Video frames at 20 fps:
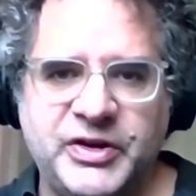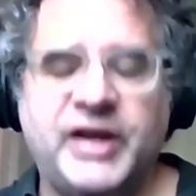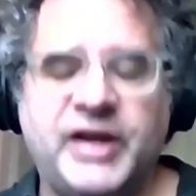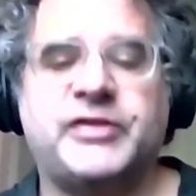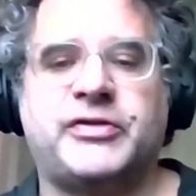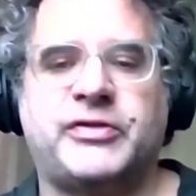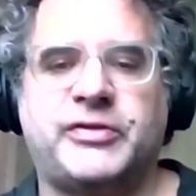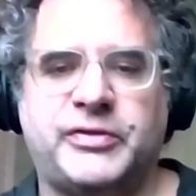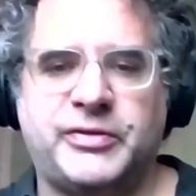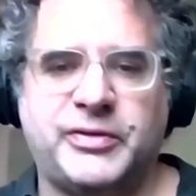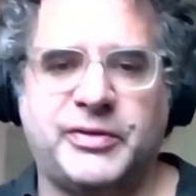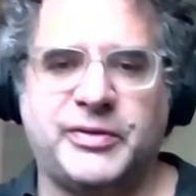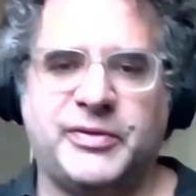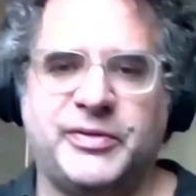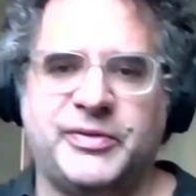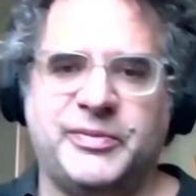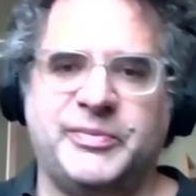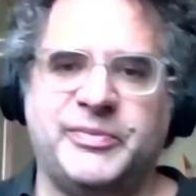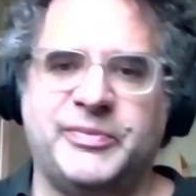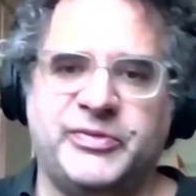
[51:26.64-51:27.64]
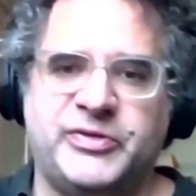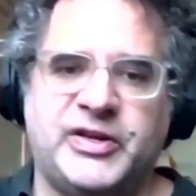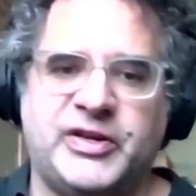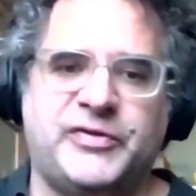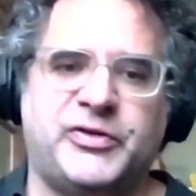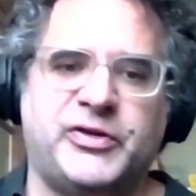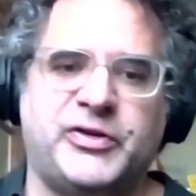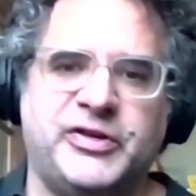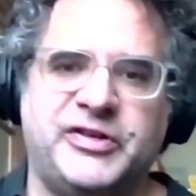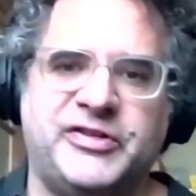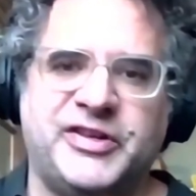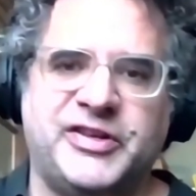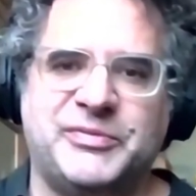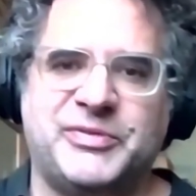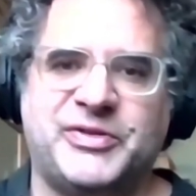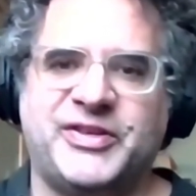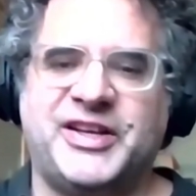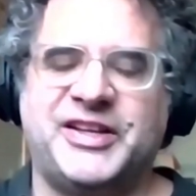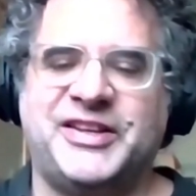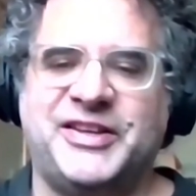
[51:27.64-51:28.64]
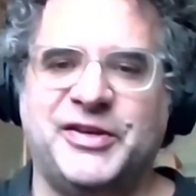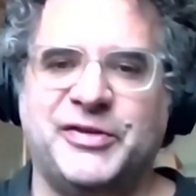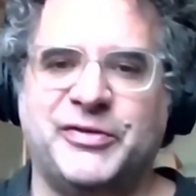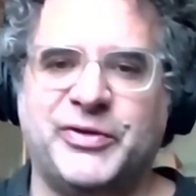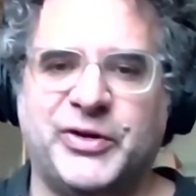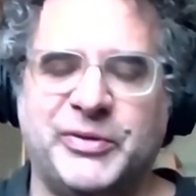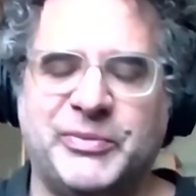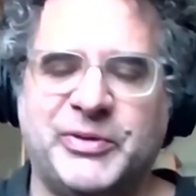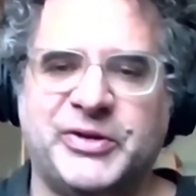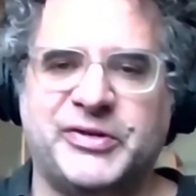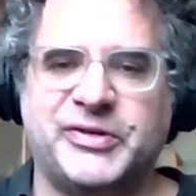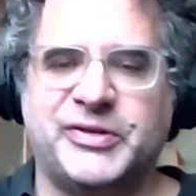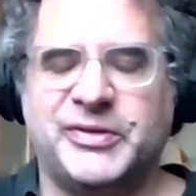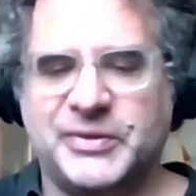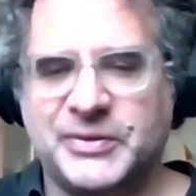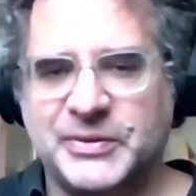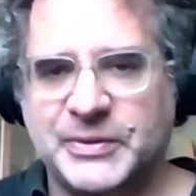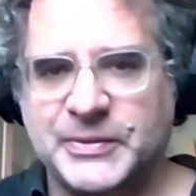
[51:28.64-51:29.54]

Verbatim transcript: Yes, definitely, James. Thank you very much.